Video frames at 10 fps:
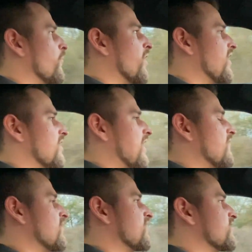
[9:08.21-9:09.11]
but
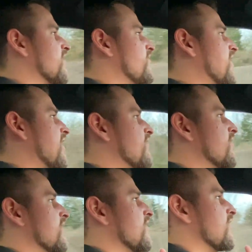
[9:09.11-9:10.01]
having said that,
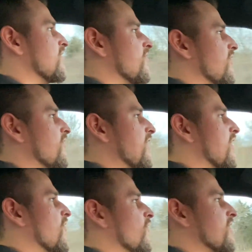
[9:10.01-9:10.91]
they
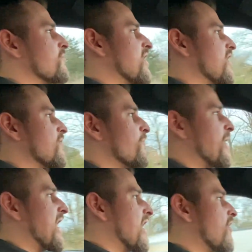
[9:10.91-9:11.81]
only made
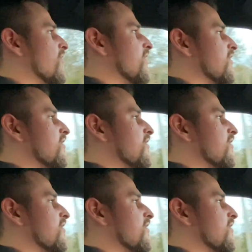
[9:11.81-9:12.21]
about